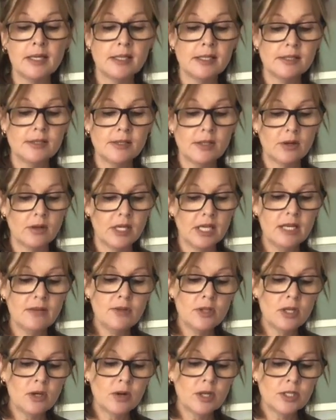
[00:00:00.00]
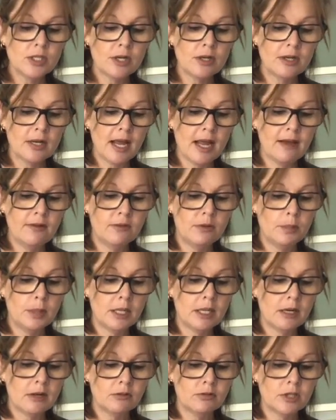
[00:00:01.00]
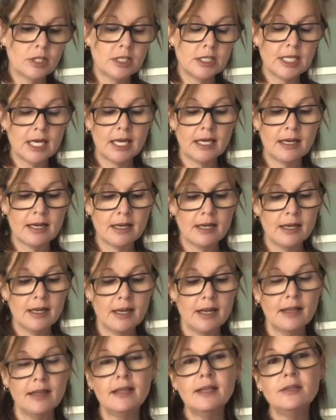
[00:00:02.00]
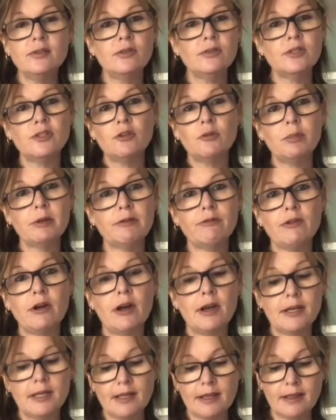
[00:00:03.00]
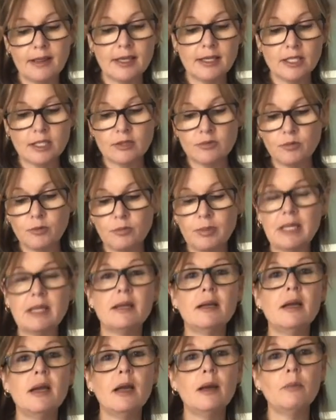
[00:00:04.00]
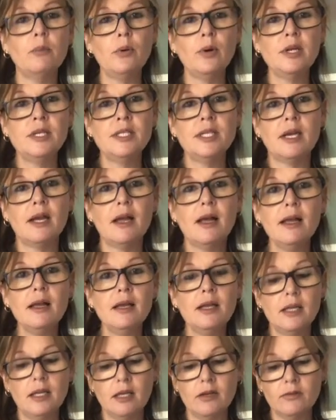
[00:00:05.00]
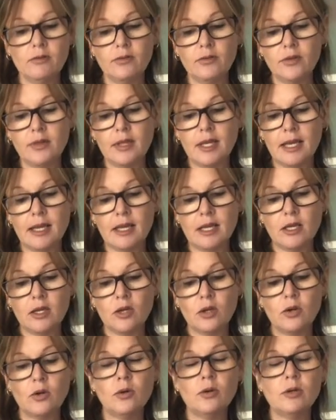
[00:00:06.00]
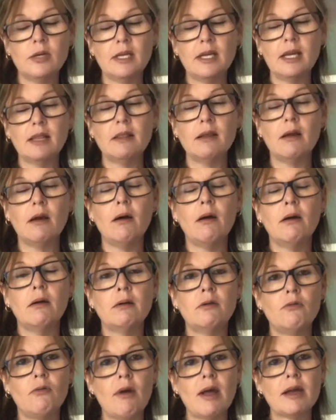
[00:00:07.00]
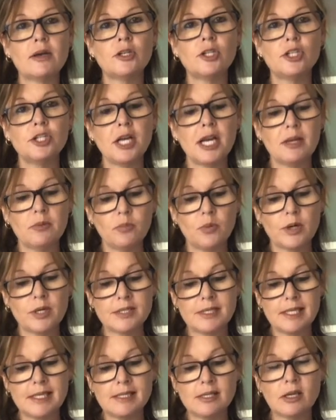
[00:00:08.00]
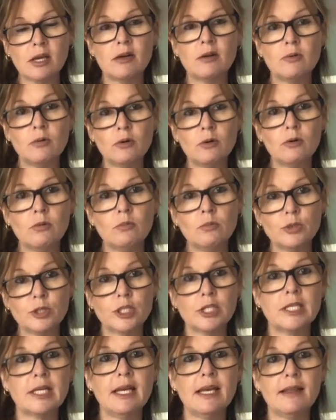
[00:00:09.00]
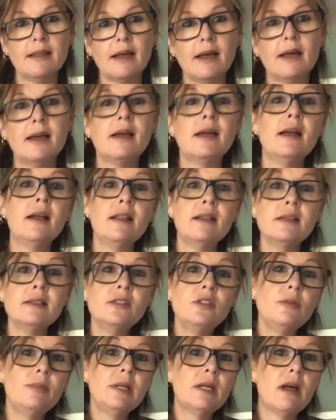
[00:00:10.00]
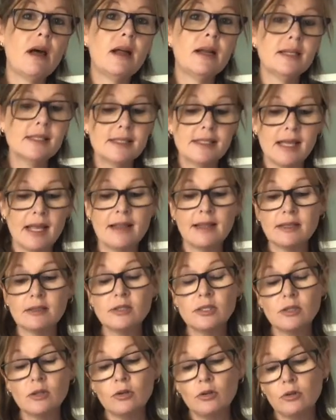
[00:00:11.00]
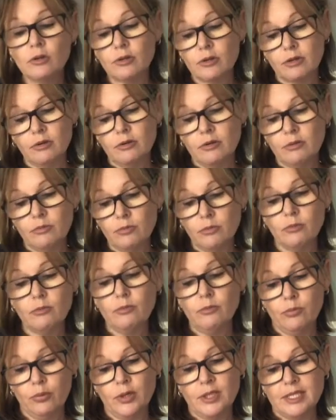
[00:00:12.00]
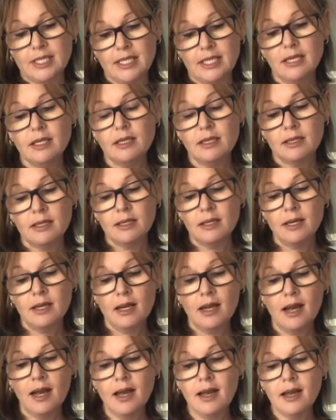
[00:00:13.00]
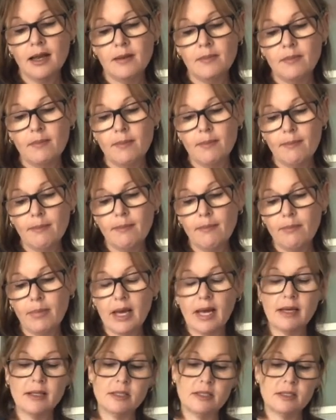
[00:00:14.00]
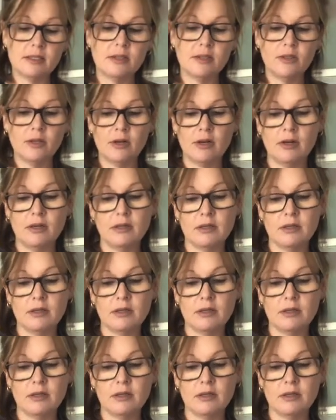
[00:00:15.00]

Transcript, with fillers: So even though I don't have a big enough container, these will still be fine. They just would be prettier if they could get their own round shape, whereas these are going to all mush together. They'll still be nice and they'll still look pretty, um, but you know,